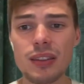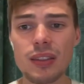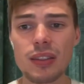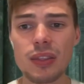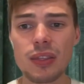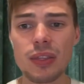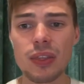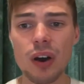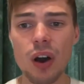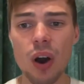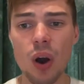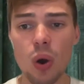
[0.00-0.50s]

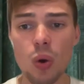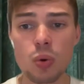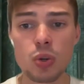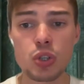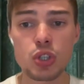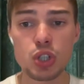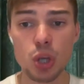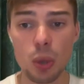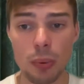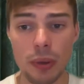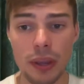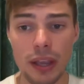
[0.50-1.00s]
the whole
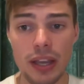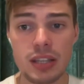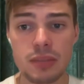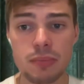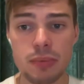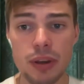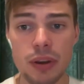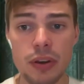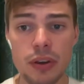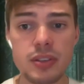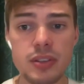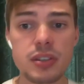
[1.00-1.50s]
shopping
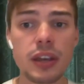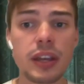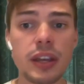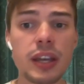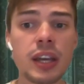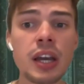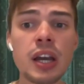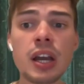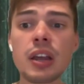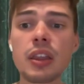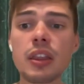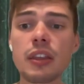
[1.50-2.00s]
experience. Like
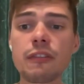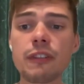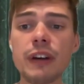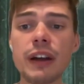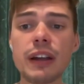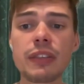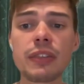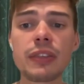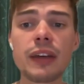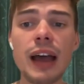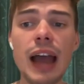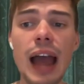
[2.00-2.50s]
the
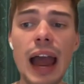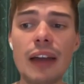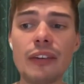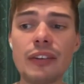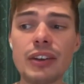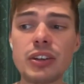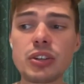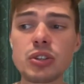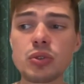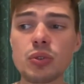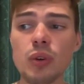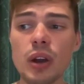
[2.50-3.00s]
fact that Harry
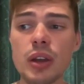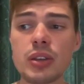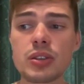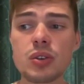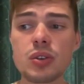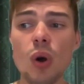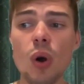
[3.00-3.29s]
tries